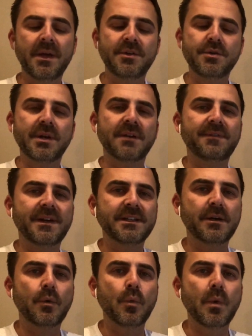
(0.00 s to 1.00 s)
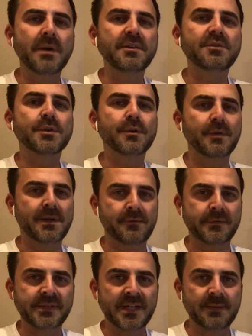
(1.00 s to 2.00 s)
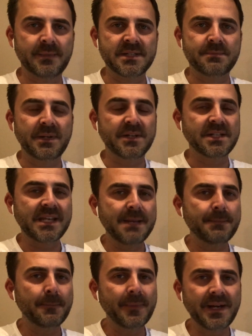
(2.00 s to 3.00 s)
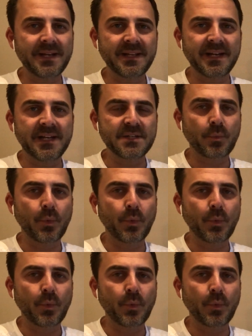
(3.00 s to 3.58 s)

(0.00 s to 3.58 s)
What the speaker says: You got to find out what the turnaround time is, because keep in mind, guys,